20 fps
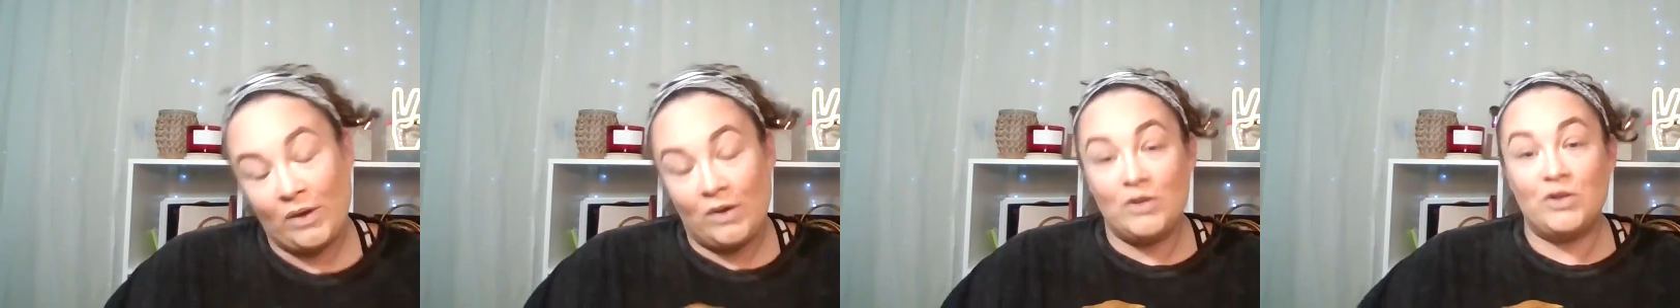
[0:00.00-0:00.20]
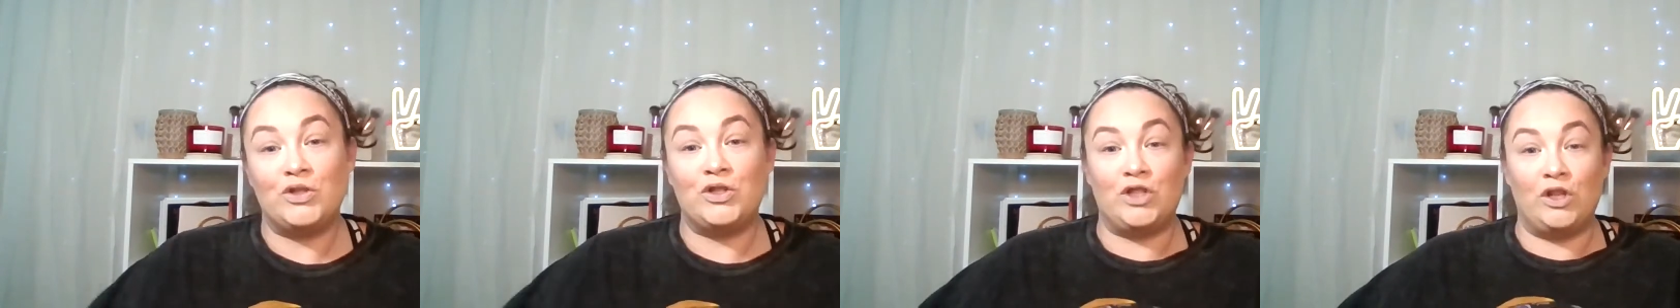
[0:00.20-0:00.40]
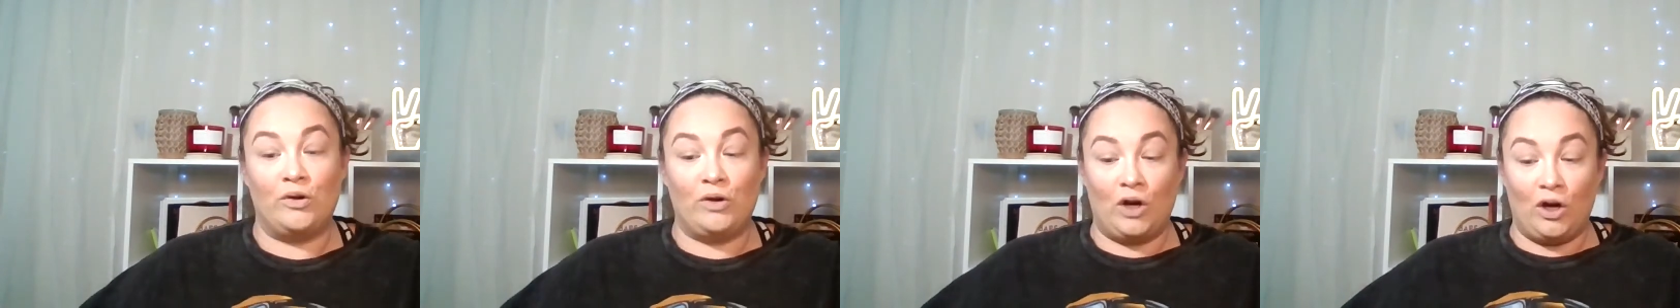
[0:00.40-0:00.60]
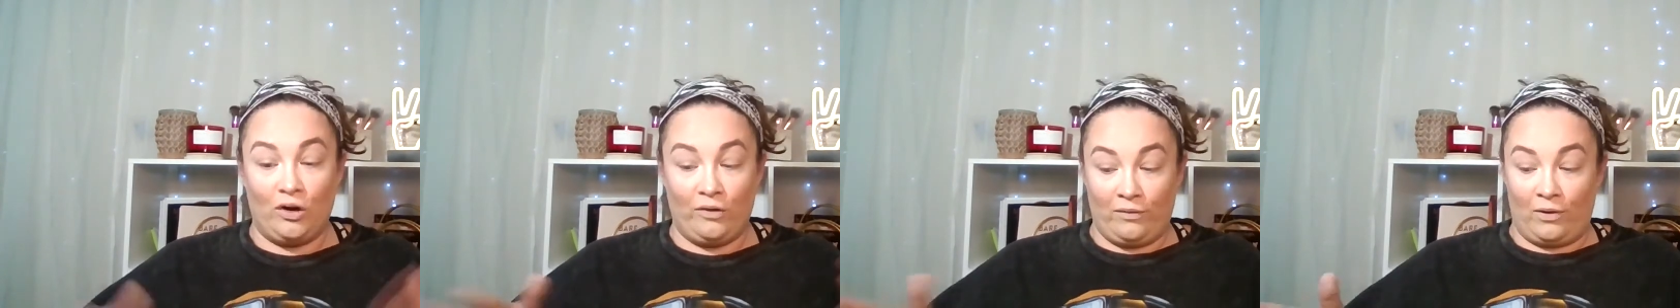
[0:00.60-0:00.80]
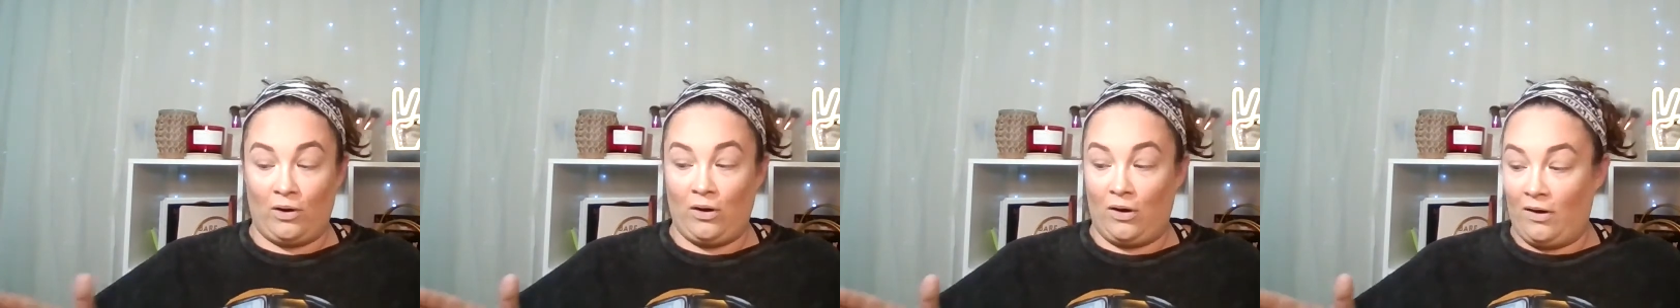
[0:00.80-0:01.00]
So
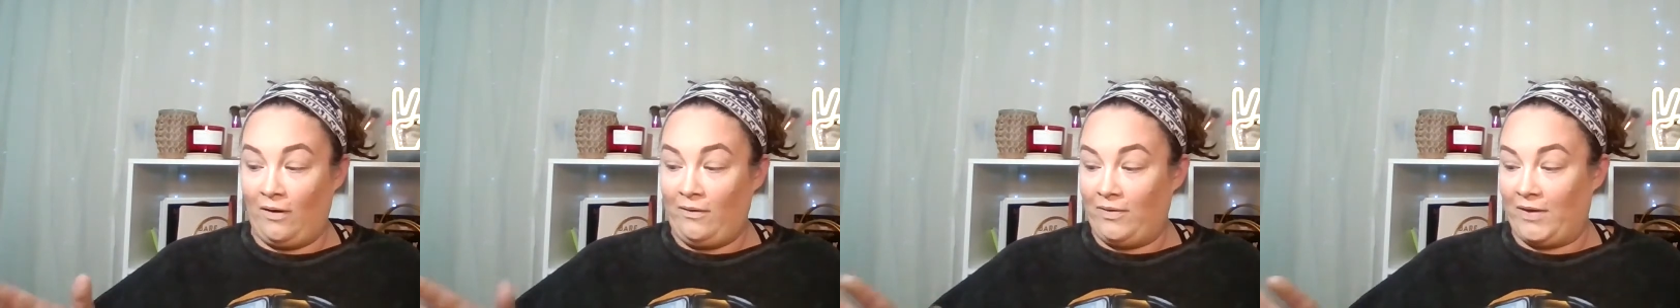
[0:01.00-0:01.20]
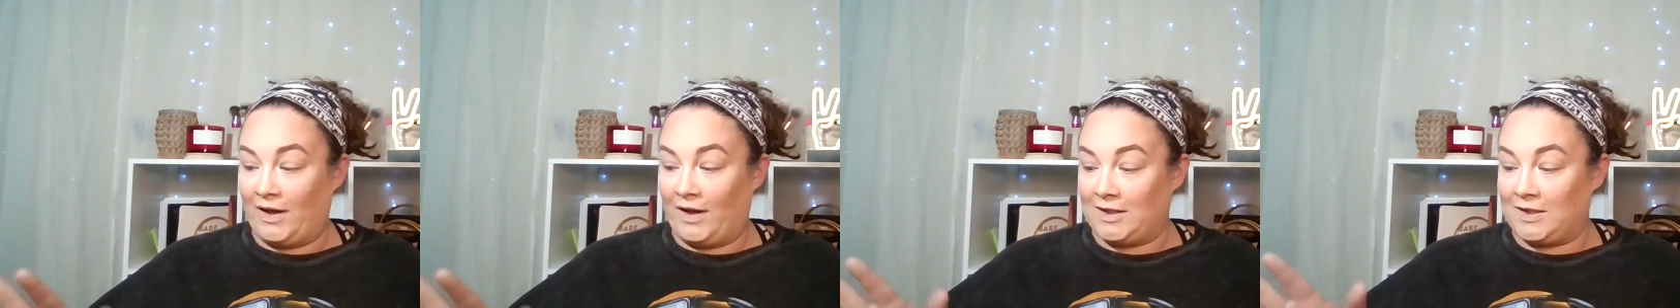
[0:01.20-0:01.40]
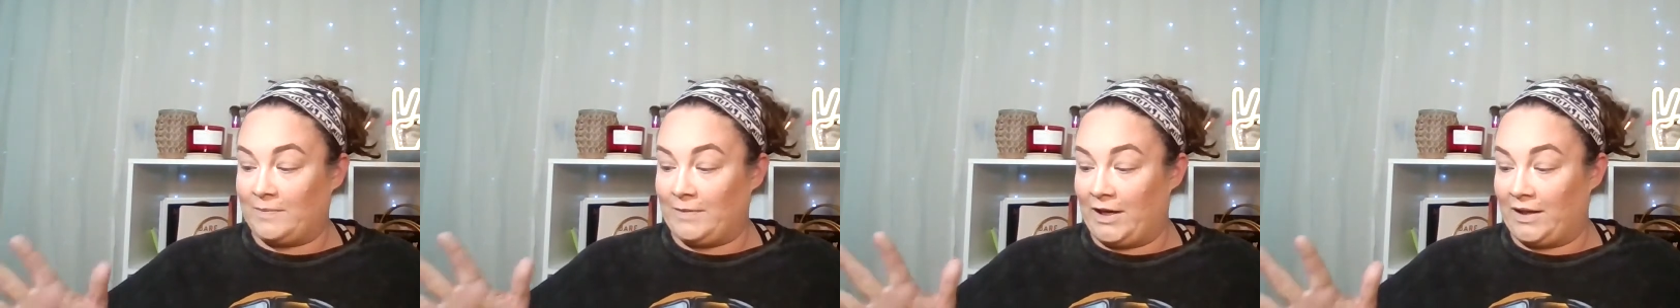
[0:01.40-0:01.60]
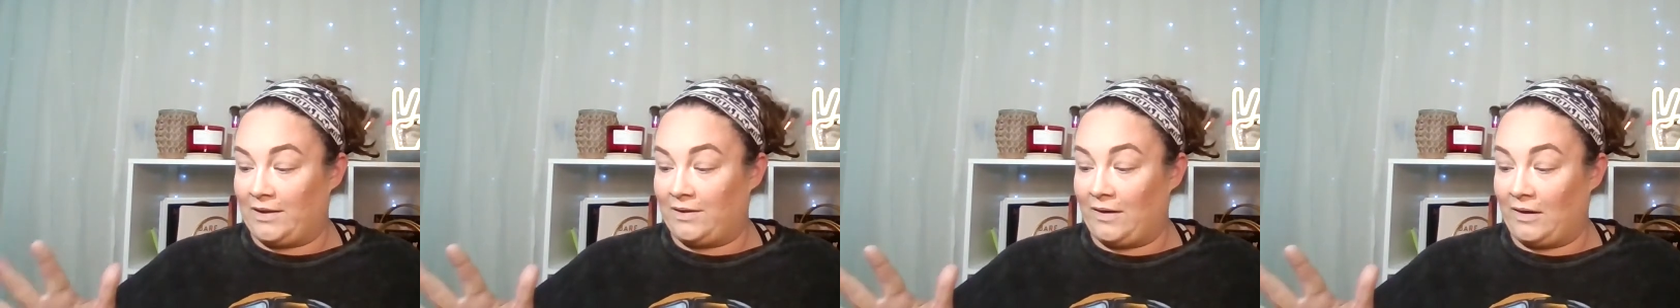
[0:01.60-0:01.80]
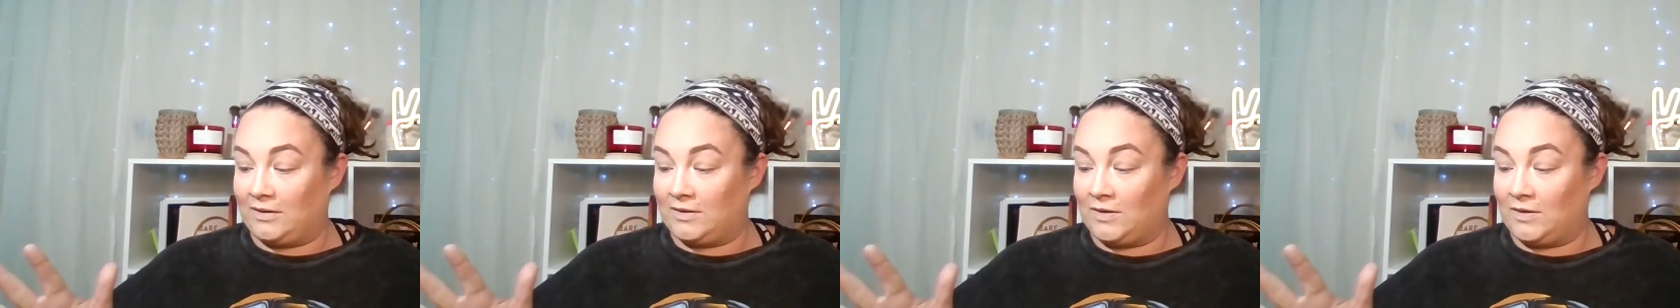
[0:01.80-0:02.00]
overall, that's my
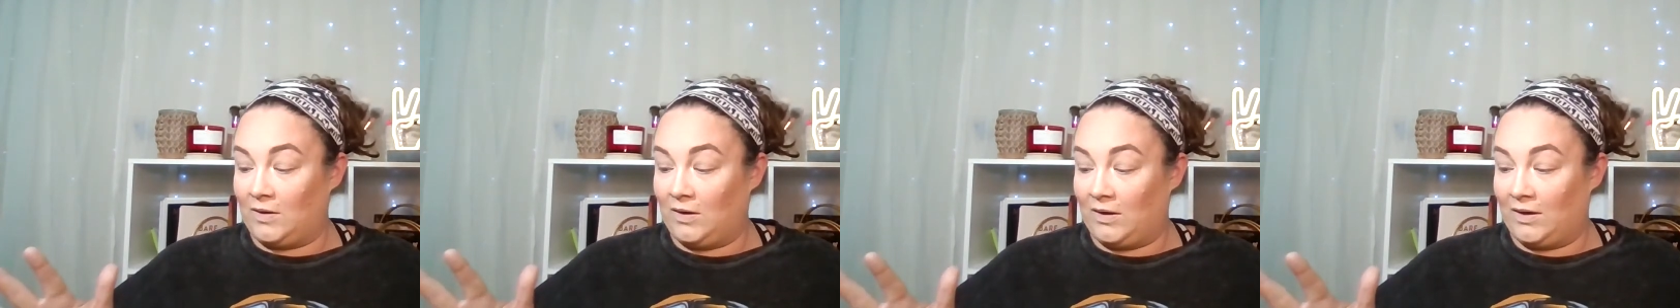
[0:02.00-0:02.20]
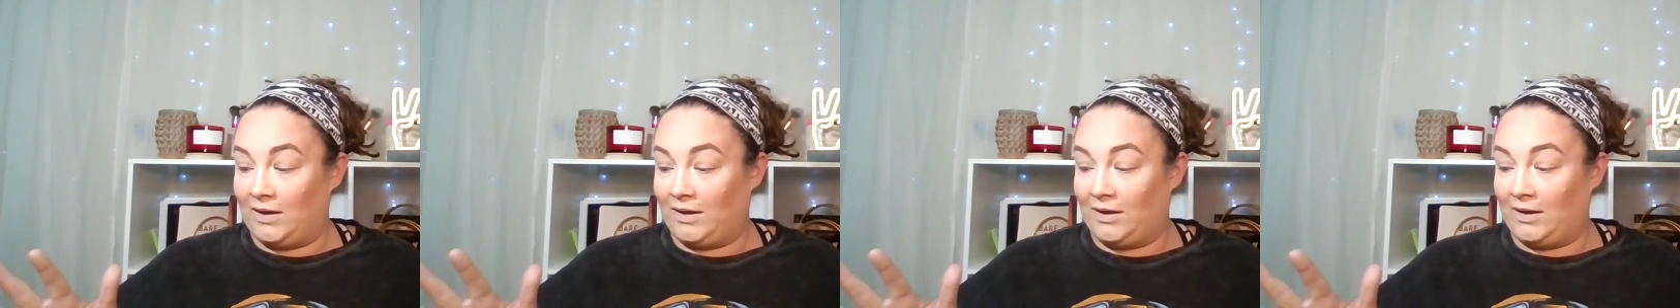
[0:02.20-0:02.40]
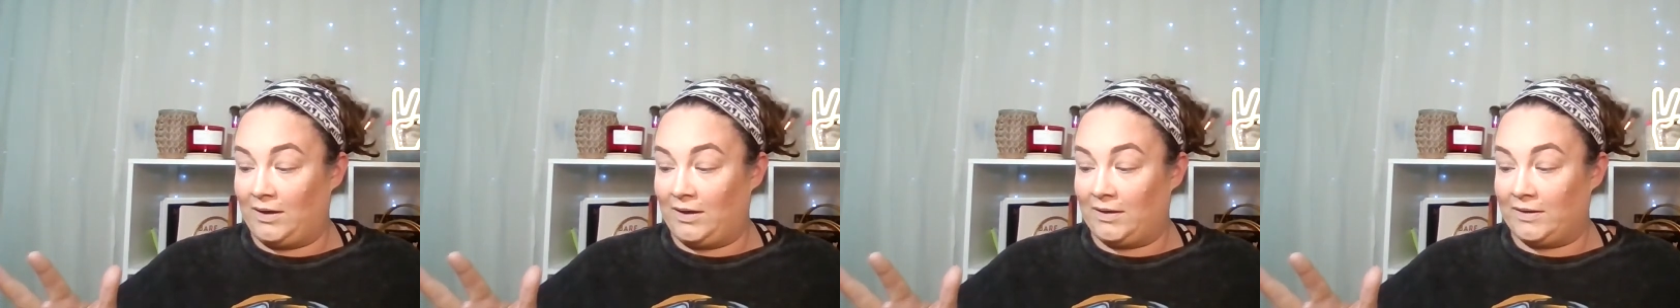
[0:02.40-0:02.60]
thoughts on